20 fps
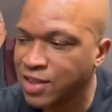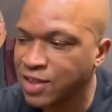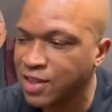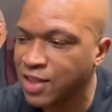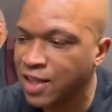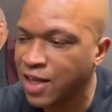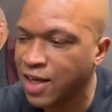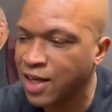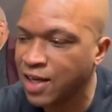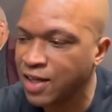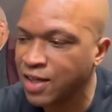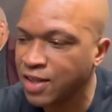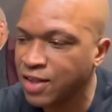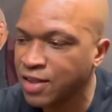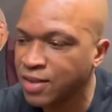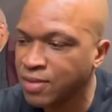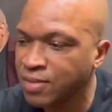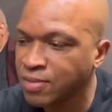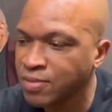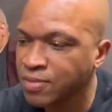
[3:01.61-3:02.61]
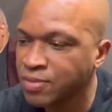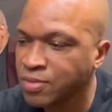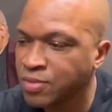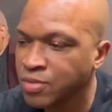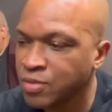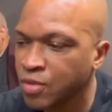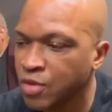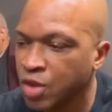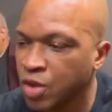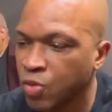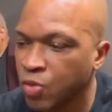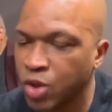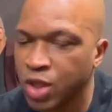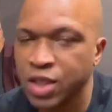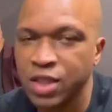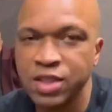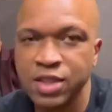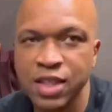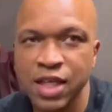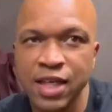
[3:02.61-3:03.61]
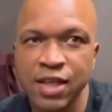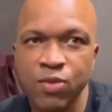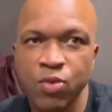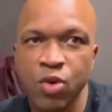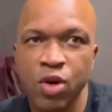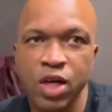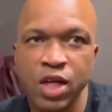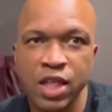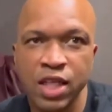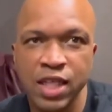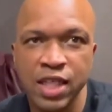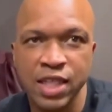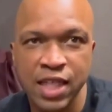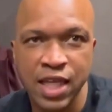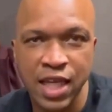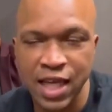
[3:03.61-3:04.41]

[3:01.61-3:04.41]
rack up no L after L after L after L after L.